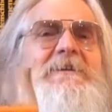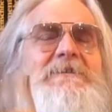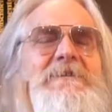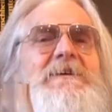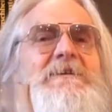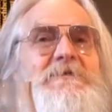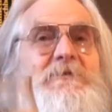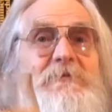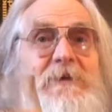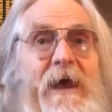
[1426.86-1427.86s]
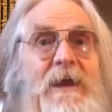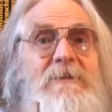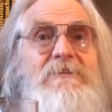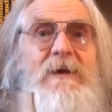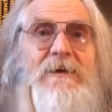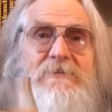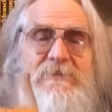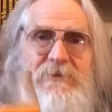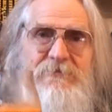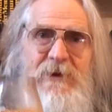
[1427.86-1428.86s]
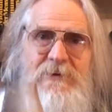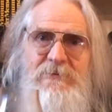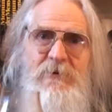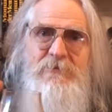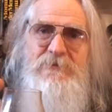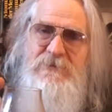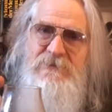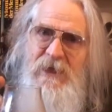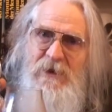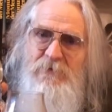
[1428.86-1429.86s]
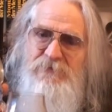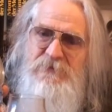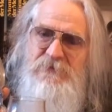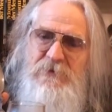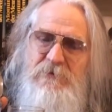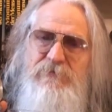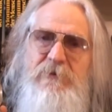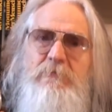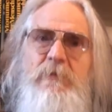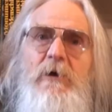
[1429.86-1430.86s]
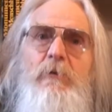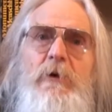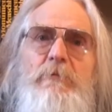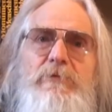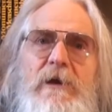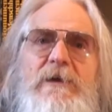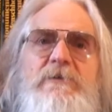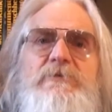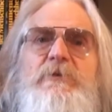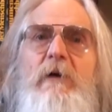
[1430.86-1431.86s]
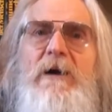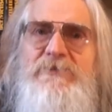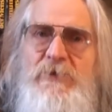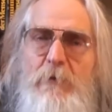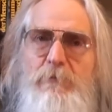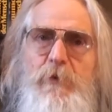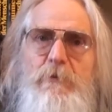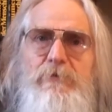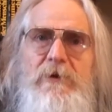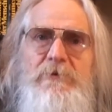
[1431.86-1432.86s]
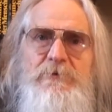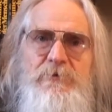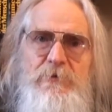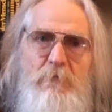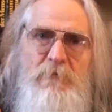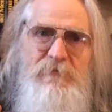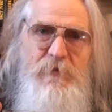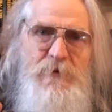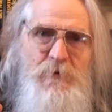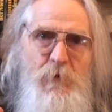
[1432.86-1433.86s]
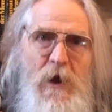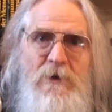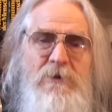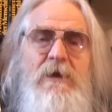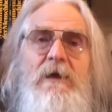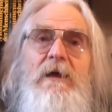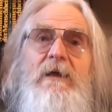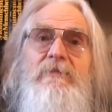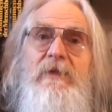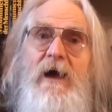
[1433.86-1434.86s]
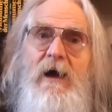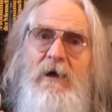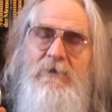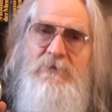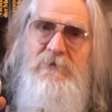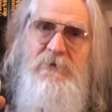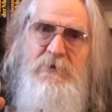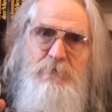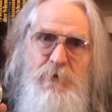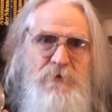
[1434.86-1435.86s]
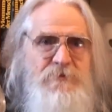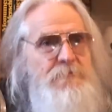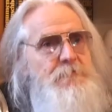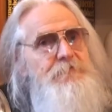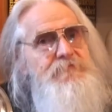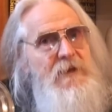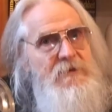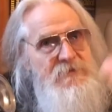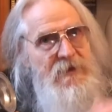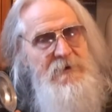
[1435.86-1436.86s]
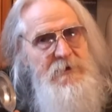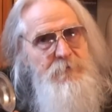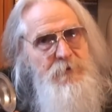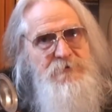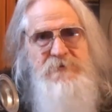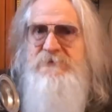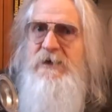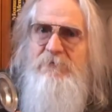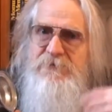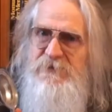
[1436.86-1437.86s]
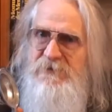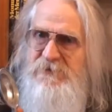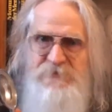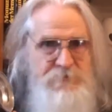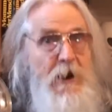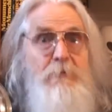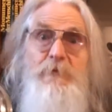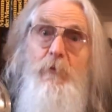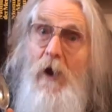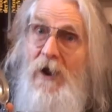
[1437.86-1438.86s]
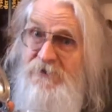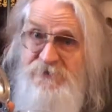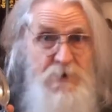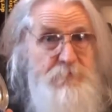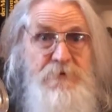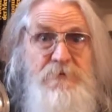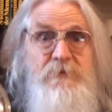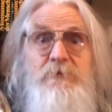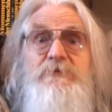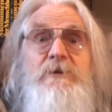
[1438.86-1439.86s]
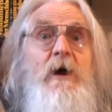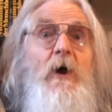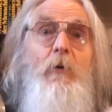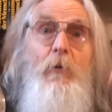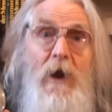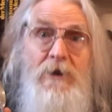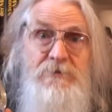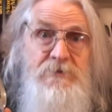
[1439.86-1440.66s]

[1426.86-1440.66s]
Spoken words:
cheers, good health. The credit notes at the end of this little film will bring you to my shop, will bring you to number 41, and there are the little books. In that little books is everything described, why a champion's user, why a